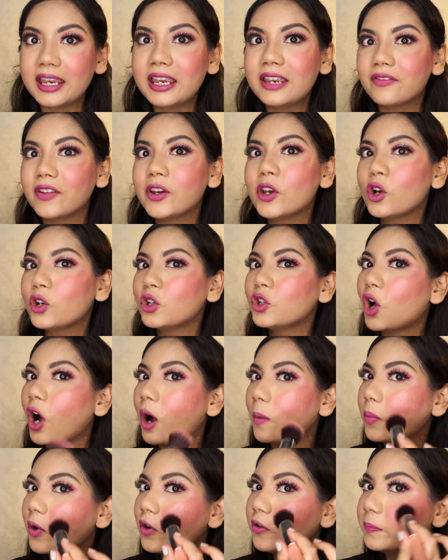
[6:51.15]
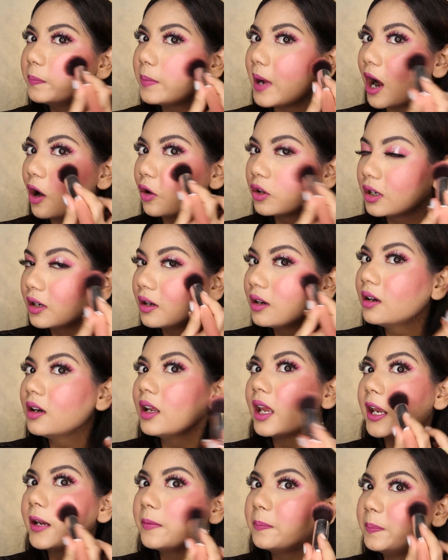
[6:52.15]
Even on top of
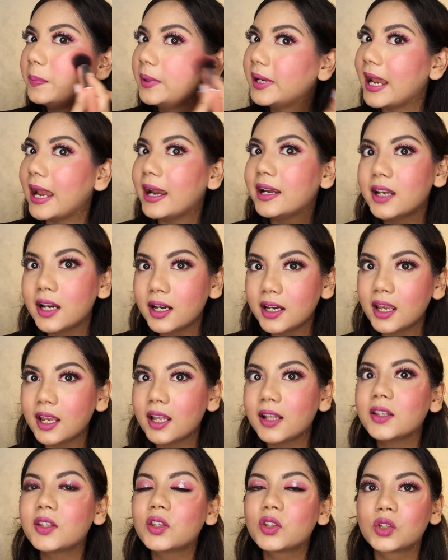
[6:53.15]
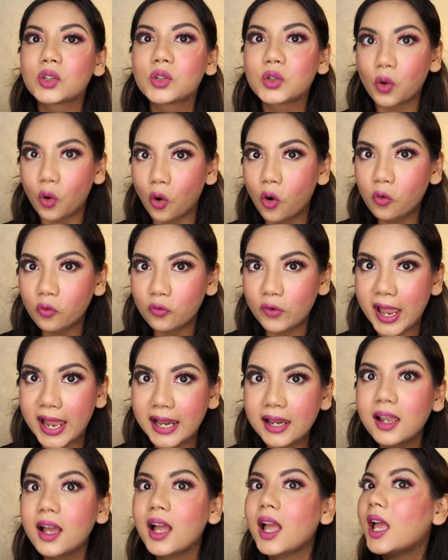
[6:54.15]
powder, it blended in so
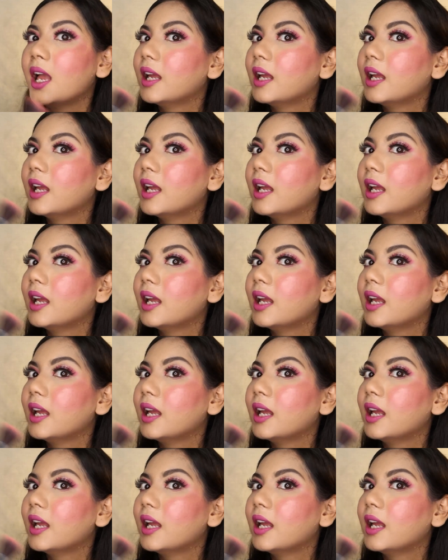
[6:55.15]
well.